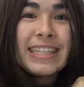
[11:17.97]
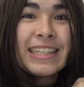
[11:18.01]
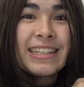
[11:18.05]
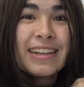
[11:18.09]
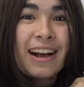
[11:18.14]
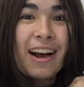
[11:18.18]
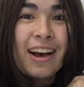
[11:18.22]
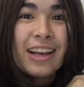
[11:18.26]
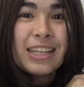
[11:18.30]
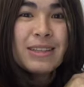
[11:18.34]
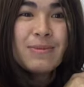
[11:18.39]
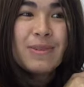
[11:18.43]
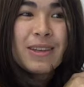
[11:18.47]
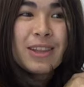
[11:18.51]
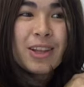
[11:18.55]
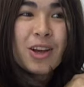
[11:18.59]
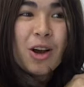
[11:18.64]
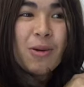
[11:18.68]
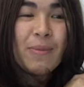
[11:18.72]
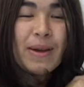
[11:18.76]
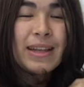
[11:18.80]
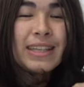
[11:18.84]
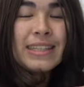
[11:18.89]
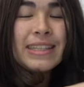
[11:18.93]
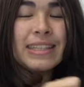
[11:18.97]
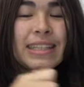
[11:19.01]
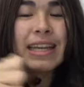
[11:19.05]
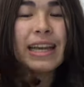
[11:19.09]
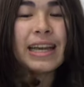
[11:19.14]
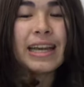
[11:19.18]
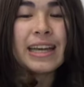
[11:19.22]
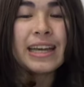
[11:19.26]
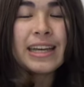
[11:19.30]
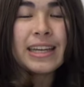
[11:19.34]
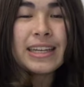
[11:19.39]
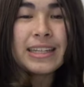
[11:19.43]
ask me in the comments
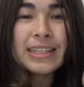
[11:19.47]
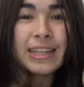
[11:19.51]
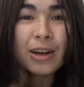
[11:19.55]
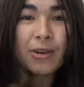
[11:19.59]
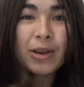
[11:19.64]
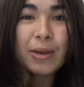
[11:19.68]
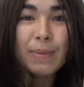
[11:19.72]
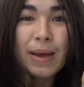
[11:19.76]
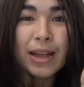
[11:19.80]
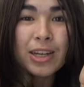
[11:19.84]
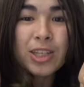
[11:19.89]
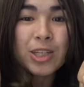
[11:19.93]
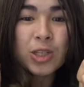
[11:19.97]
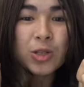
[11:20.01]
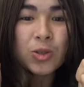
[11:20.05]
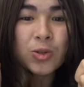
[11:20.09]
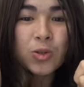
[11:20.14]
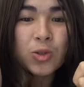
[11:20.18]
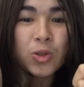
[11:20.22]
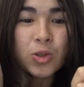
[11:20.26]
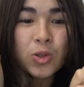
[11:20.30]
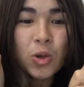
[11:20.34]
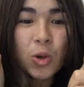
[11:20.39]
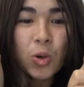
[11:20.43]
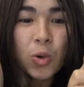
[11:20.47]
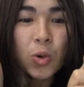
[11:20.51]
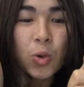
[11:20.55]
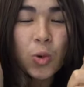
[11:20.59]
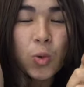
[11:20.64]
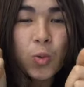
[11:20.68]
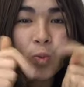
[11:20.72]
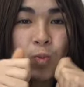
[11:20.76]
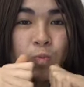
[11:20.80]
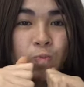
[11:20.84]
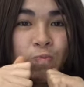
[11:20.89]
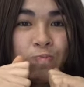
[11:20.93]
and I'll get back to you. So,
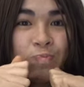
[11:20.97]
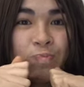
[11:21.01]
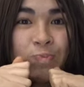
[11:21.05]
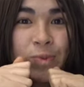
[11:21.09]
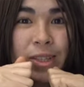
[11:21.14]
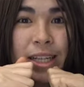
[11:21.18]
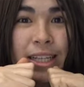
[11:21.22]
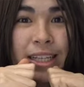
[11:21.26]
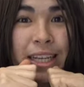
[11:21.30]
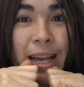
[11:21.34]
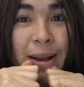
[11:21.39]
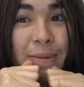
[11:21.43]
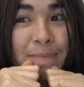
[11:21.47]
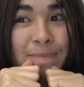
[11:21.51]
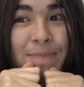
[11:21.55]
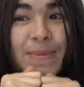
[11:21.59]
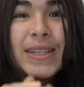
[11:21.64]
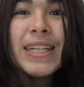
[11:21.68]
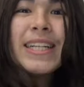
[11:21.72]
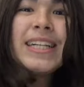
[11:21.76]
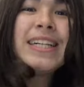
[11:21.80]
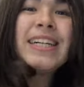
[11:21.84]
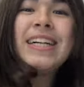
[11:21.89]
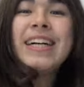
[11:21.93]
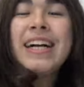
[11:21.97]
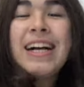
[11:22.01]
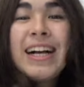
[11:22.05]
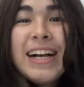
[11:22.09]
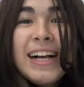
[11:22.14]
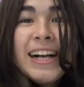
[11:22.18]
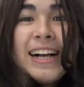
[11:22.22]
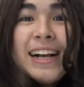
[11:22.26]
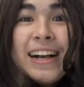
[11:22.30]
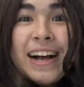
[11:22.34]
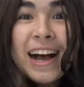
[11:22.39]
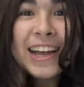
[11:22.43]
yep.
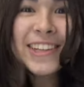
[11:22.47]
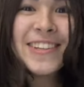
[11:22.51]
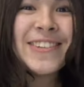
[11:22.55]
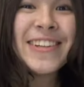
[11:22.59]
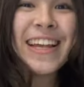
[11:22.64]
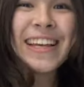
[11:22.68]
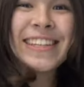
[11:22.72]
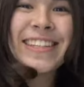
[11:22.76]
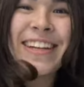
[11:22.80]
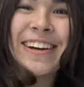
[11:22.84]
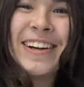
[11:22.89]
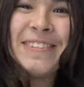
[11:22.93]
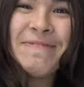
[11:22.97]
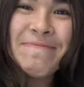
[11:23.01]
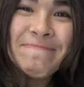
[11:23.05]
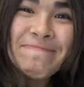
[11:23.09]
Until next time.